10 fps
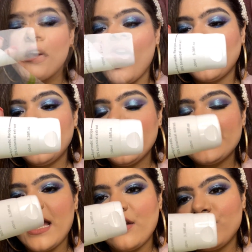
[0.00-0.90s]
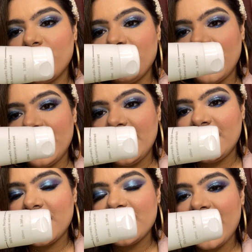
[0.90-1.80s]
The bottle is 100
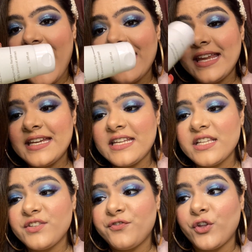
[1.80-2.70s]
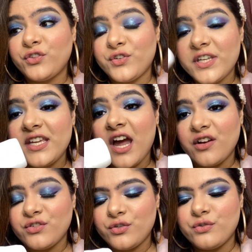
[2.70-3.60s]
milliliters and it is for
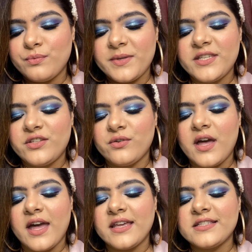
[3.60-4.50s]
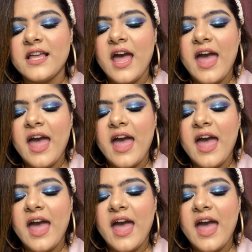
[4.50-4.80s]
300 rupees, you guys,